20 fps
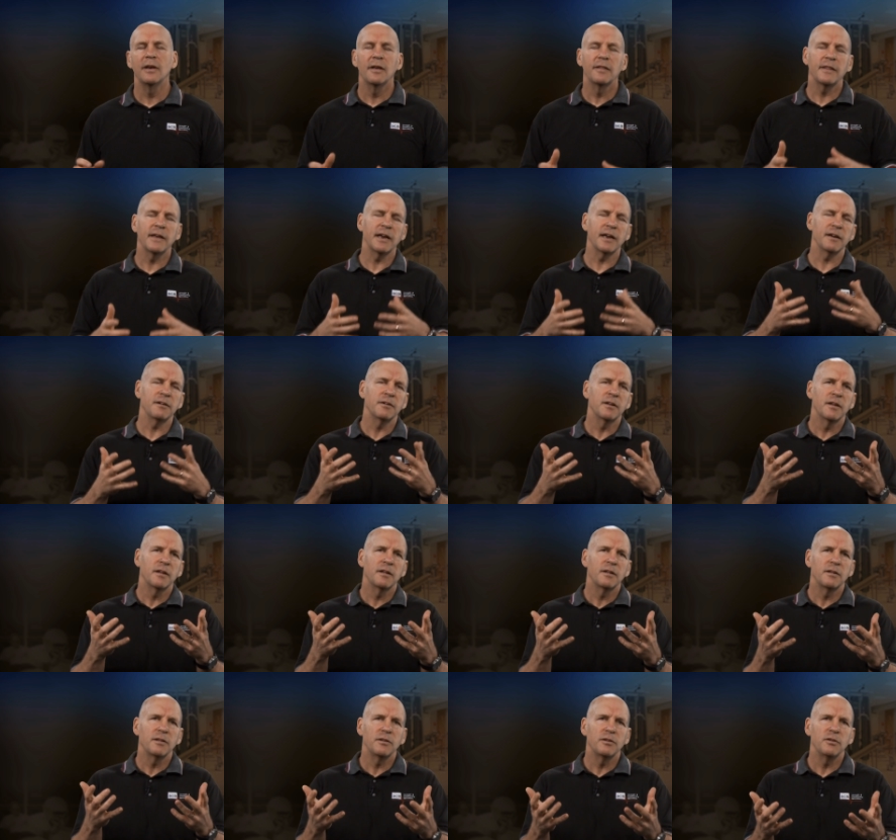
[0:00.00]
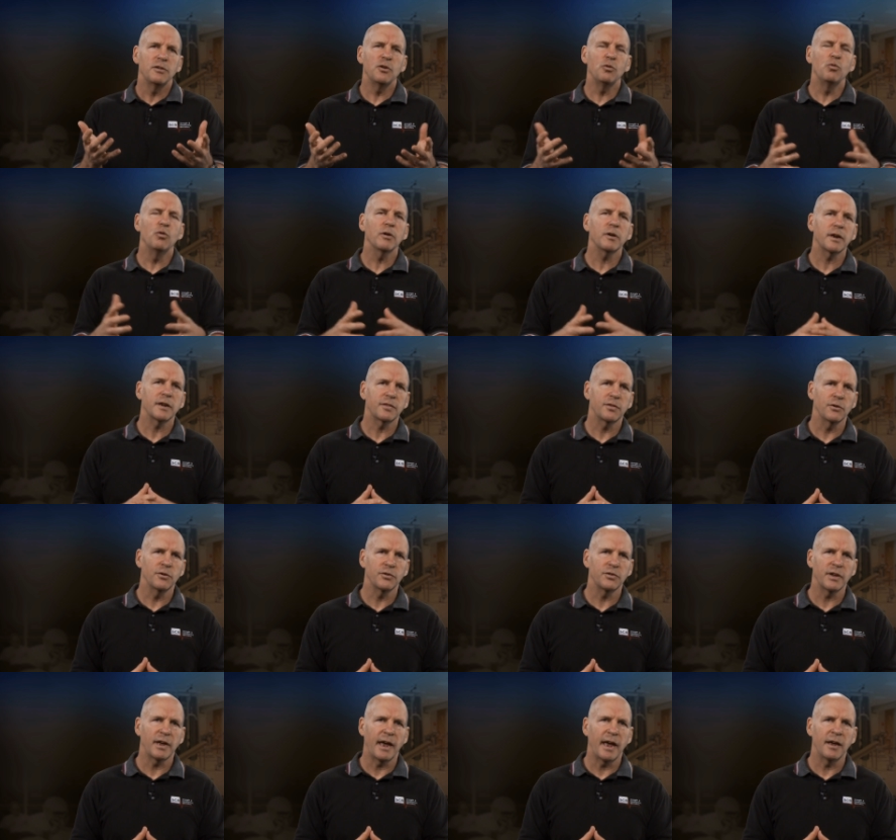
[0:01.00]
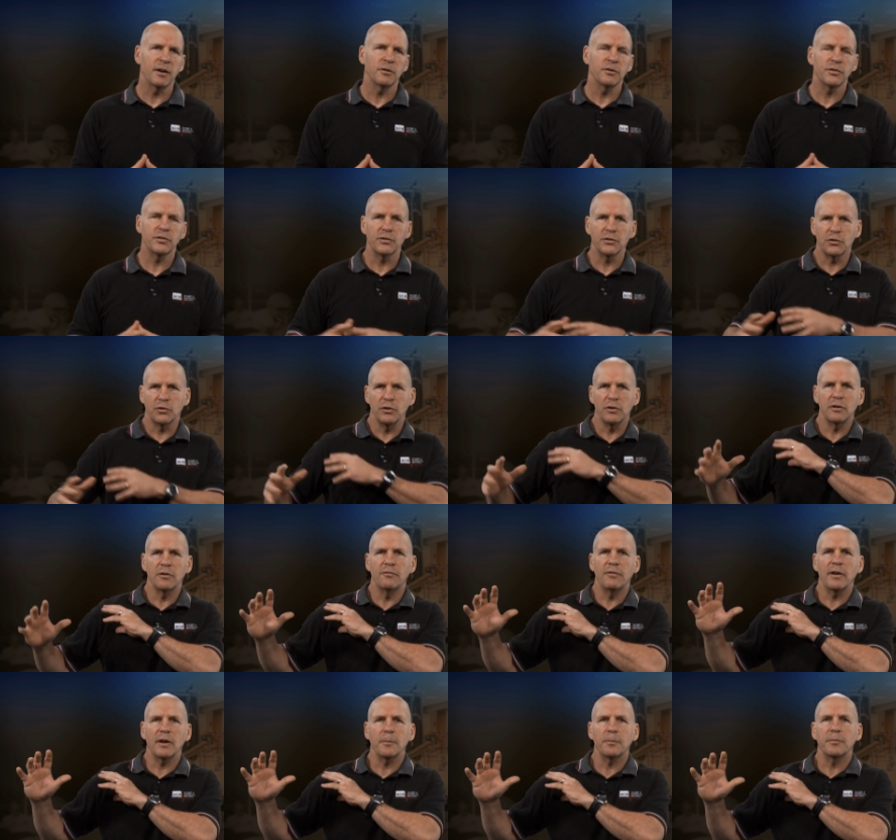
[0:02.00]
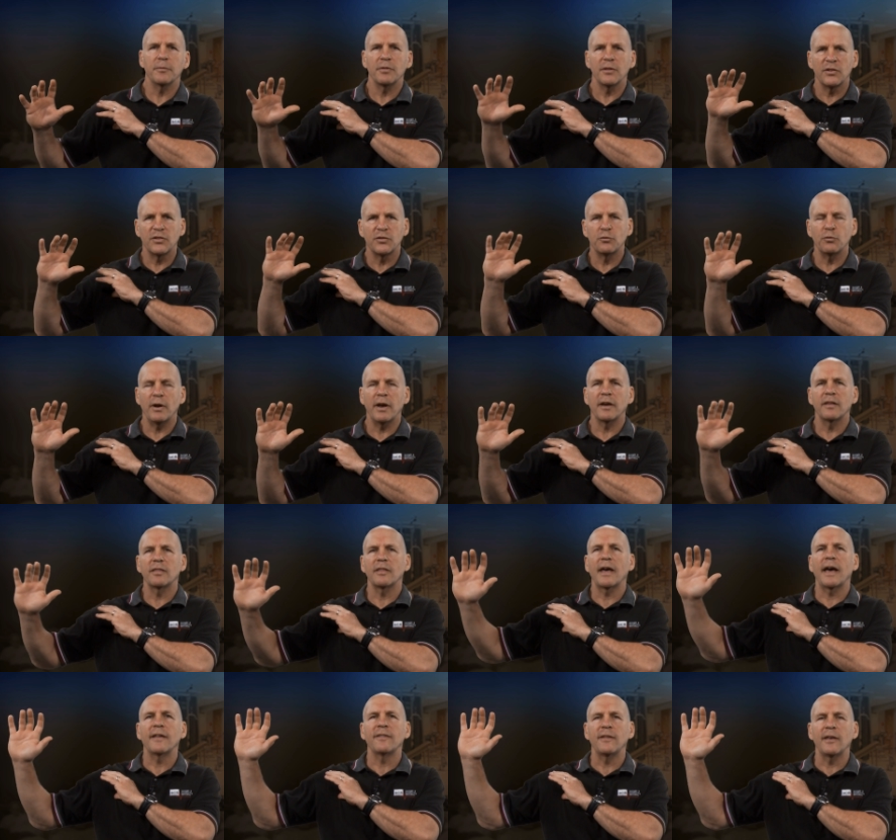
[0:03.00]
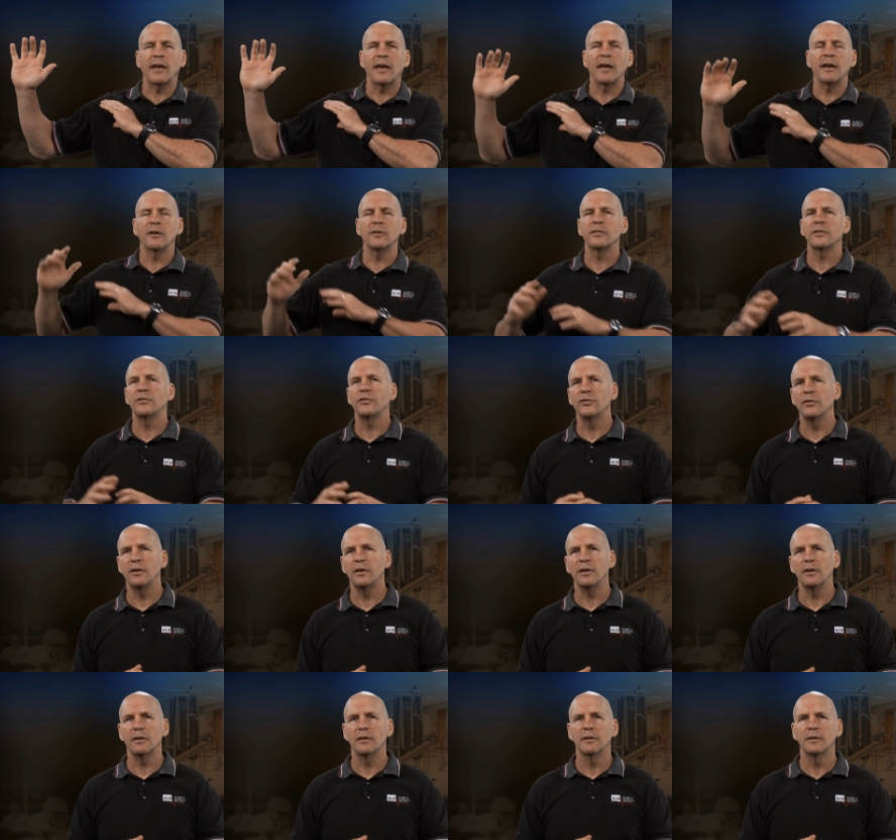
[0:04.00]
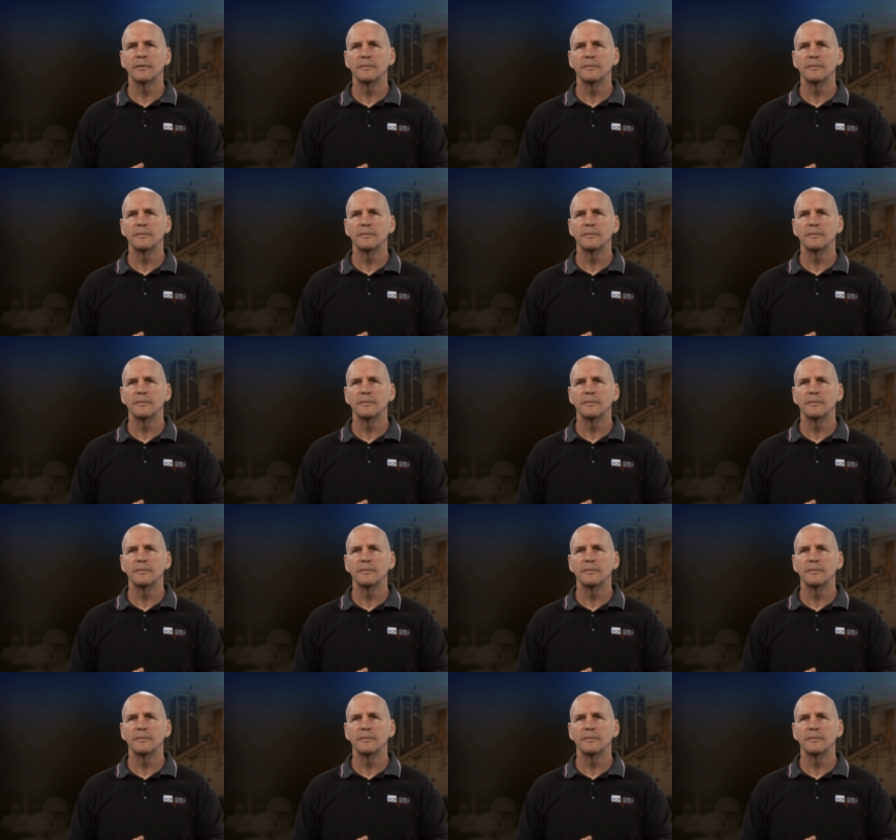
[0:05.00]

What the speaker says: that you work at those angles so you develop the strength at the angle that you need.